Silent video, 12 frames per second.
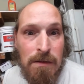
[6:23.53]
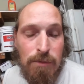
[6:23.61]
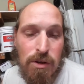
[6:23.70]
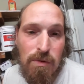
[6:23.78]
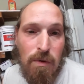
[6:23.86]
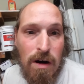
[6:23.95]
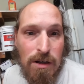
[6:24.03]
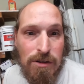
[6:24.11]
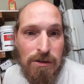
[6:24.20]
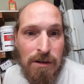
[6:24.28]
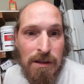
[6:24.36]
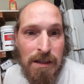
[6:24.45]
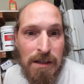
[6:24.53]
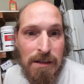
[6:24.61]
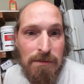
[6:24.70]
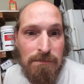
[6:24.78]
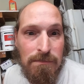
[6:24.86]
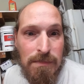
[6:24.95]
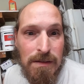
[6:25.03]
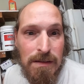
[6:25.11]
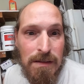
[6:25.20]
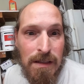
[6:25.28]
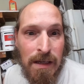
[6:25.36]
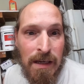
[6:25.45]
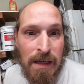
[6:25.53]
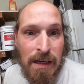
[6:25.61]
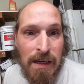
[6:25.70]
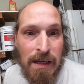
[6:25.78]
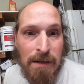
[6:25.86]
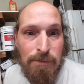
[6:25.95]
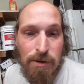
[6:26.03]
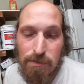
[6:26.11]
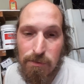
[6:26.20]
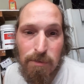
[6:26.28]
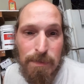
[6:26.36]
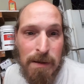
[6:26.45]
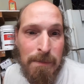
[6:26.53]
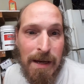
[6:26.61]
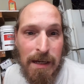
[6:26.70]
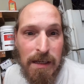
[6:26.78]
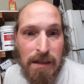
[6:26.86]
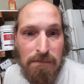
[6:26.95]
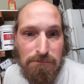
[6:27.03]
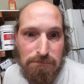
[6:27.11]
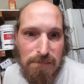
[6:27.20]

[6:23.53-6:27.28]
put the washer on there, and put the roll pin back in.